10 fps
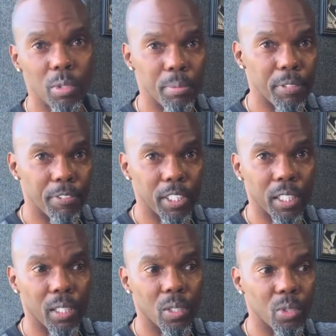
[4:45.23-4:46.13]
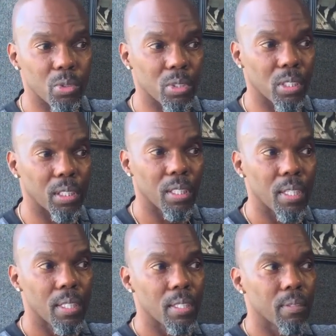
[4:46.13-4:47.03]
will be videos and
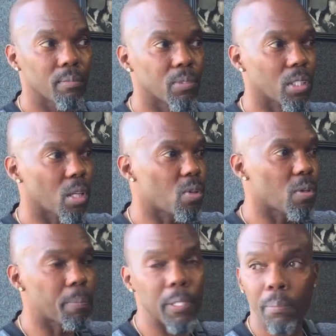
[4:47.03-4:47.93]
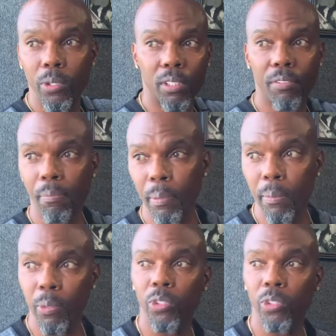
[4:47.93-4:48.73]
local people and different people,